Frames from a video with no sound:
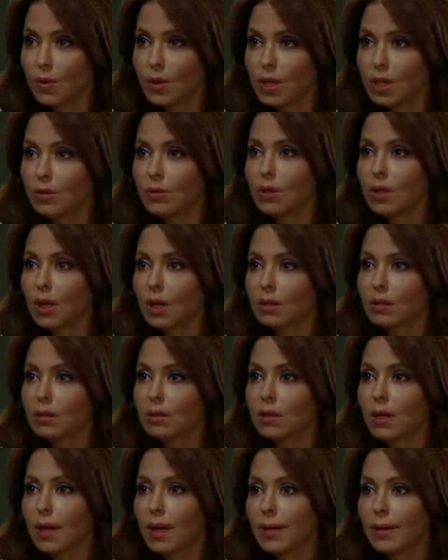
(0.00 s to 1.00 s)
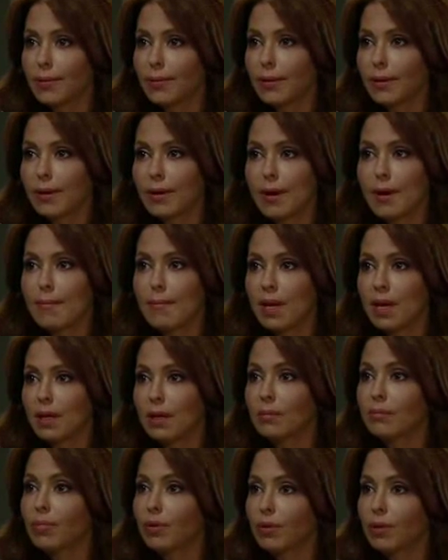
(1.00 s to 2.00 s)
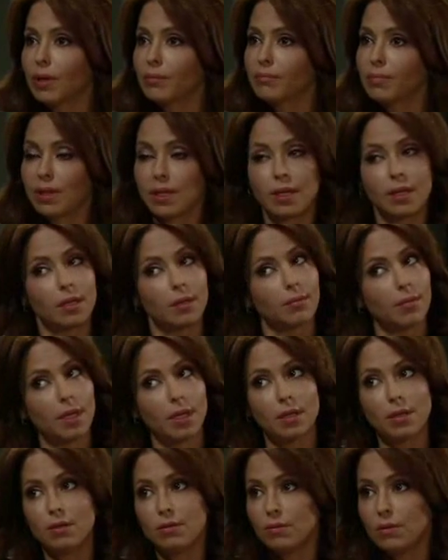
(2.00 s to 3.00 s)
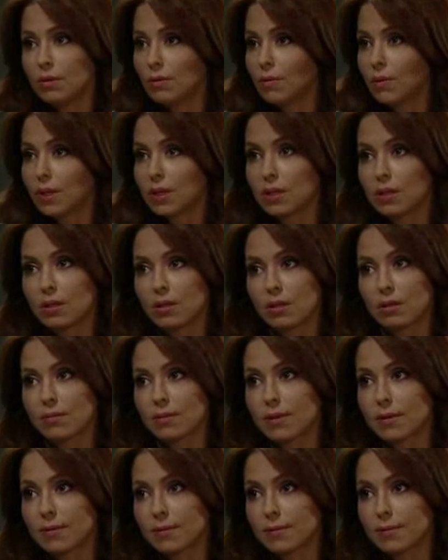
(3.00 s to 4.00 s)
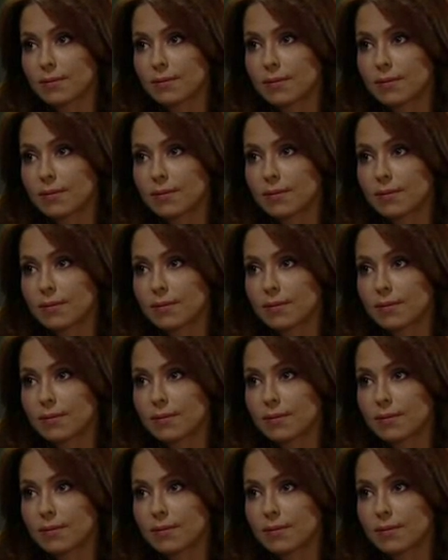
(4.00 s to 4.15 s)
when you gunned down a man point blank, a man you knew wasn't armed,